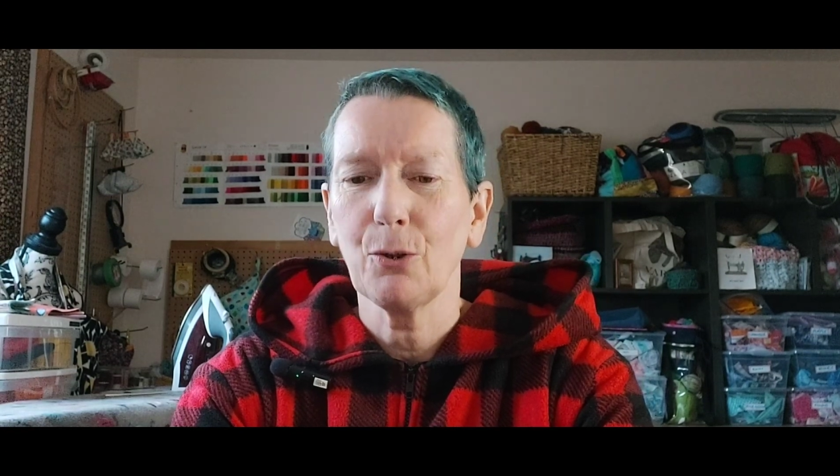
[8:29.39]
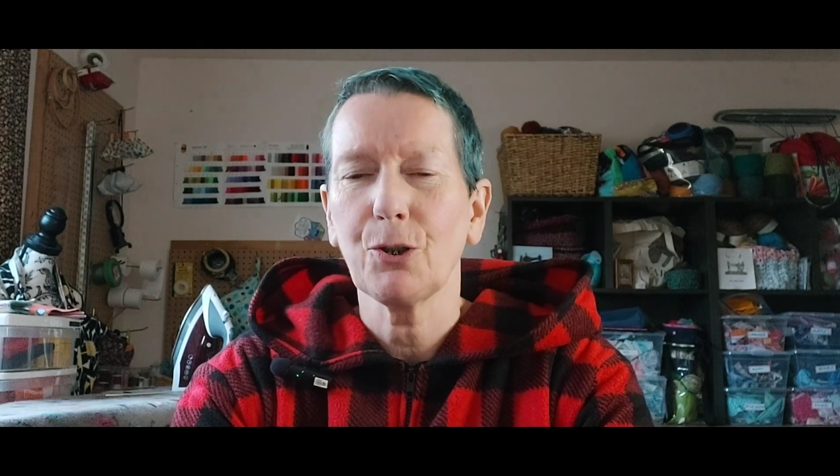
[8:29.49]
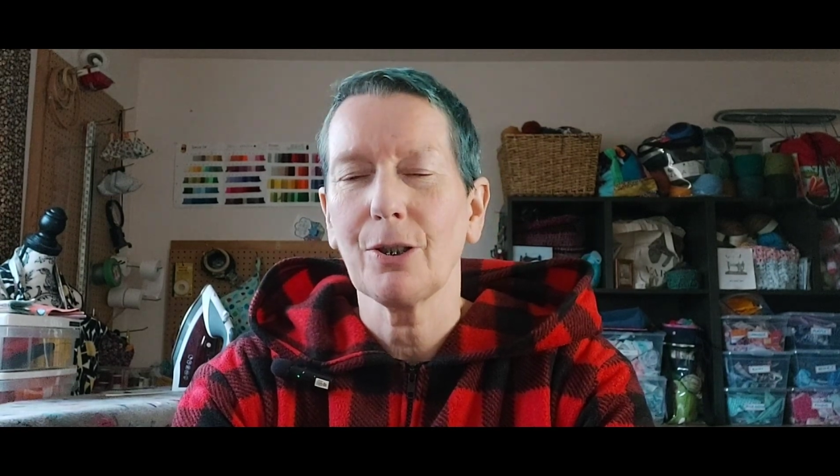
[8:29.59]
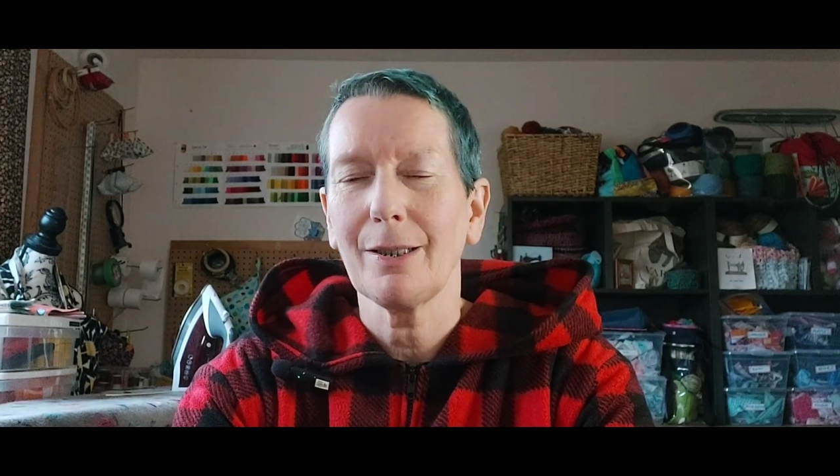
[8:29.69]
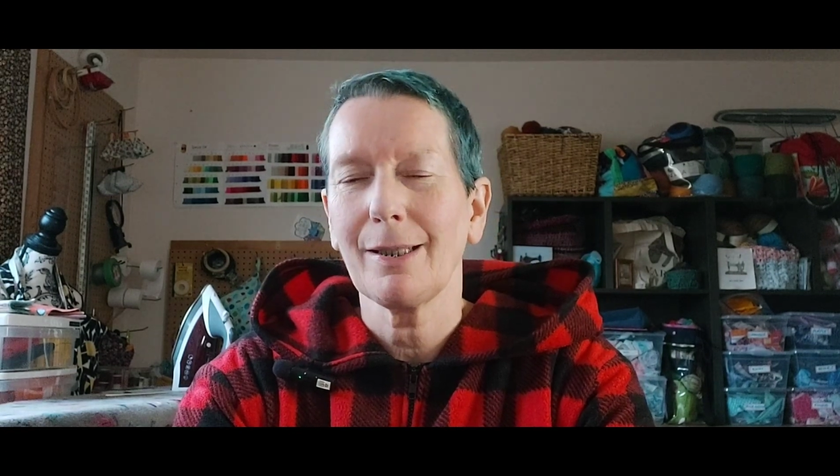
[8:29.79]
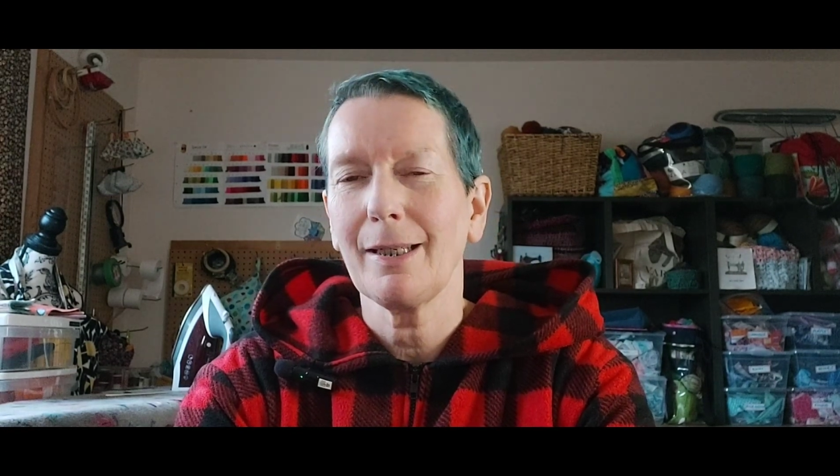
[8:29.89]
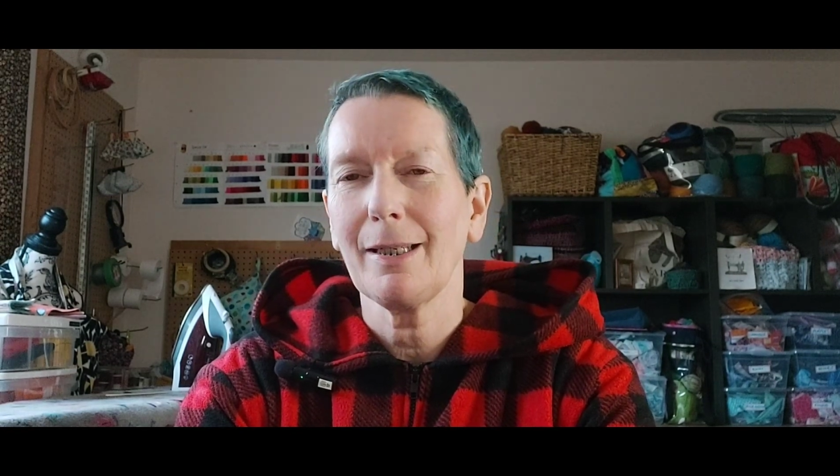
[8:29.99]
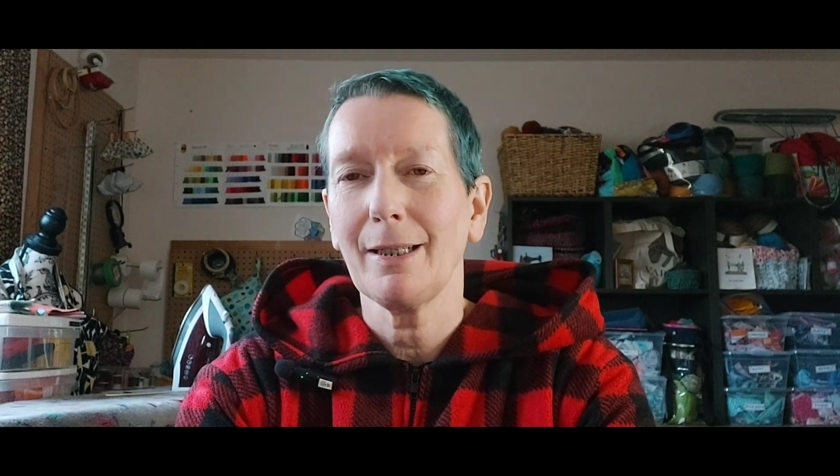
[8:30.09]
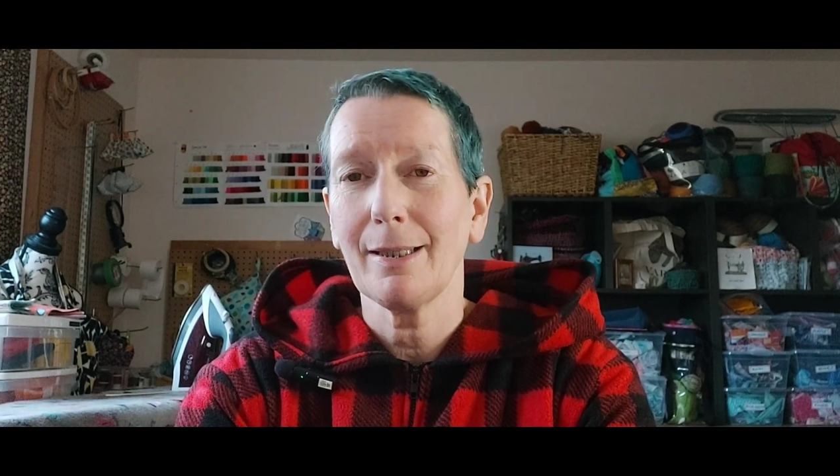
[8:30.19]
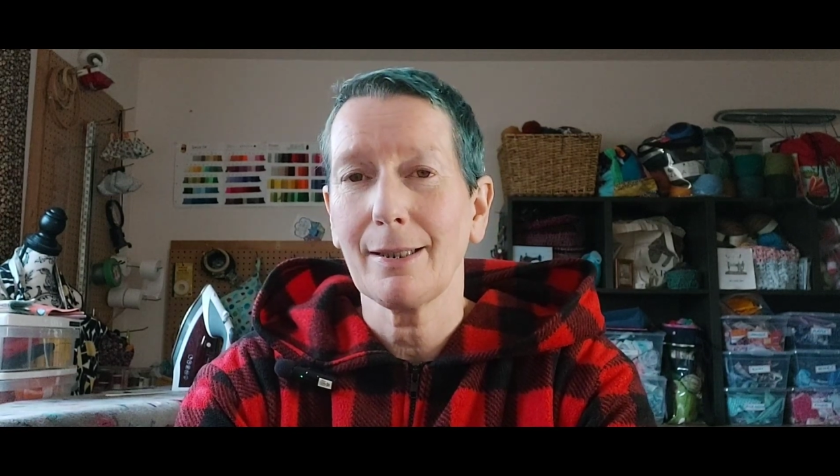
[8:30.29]
Or should I
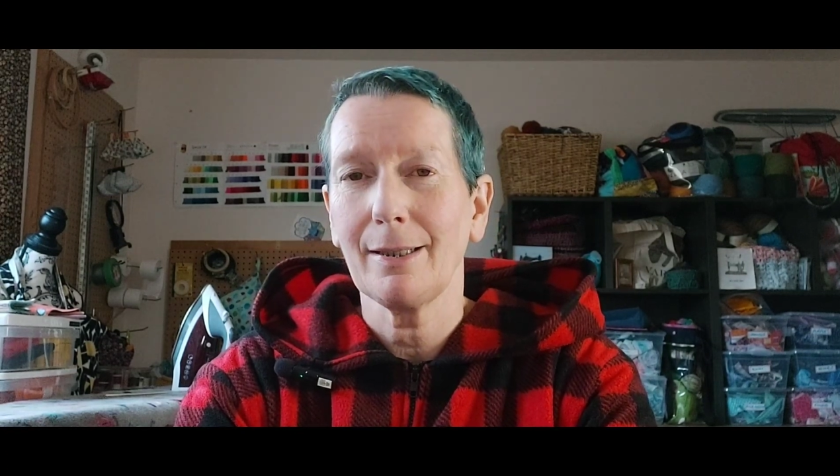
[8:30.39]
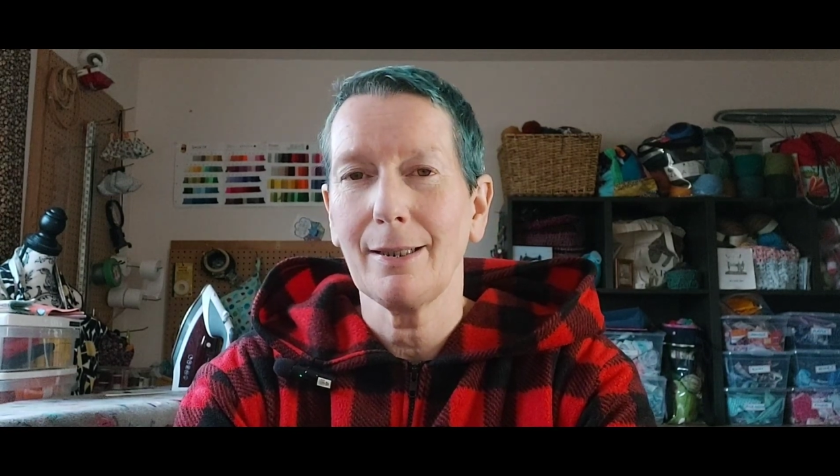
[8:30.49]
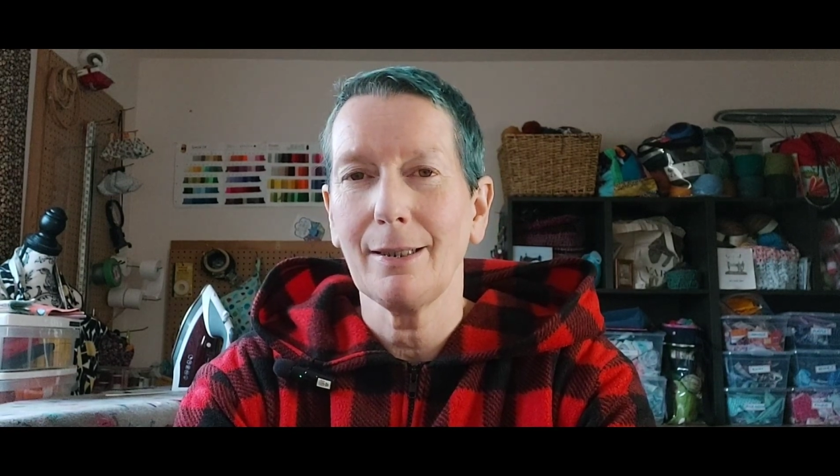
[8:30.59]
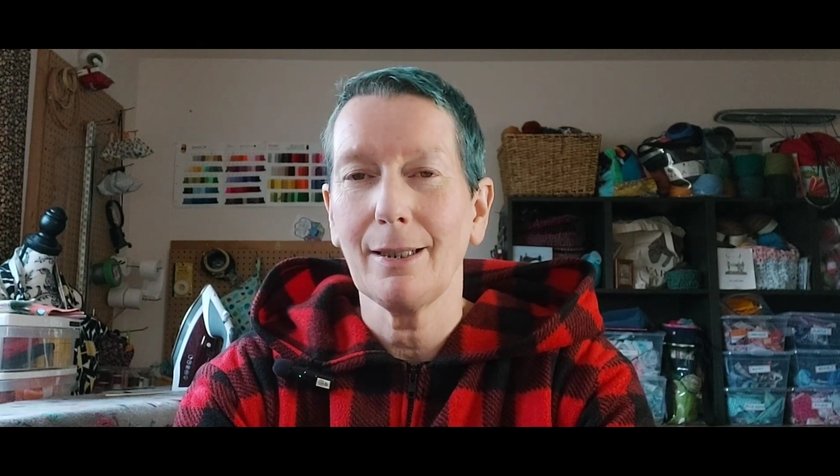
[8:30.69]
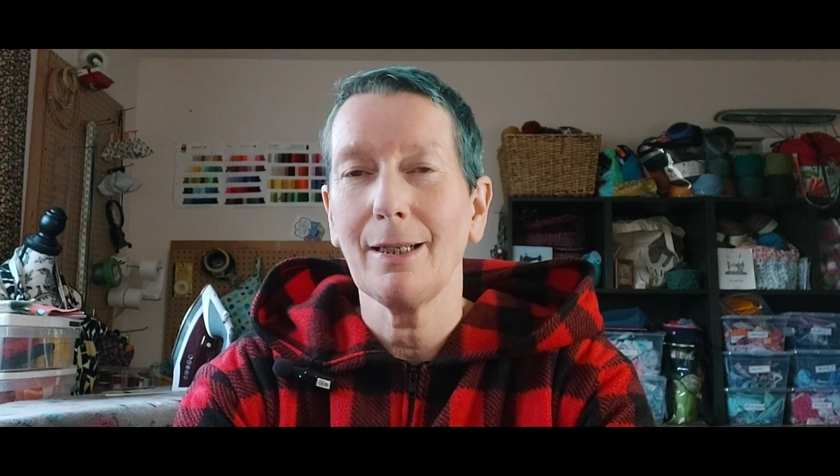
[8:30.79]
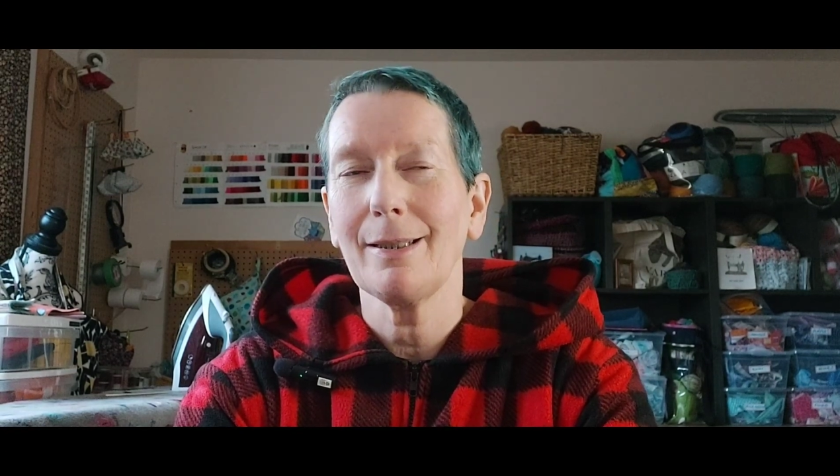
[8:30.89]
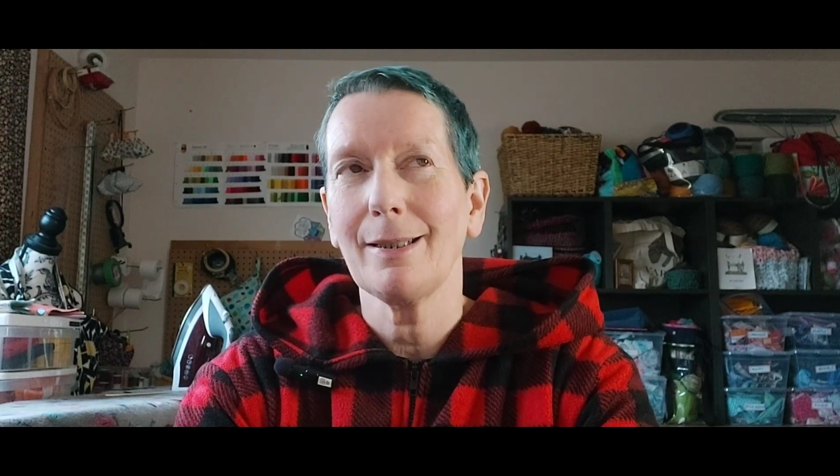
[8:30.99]
say, I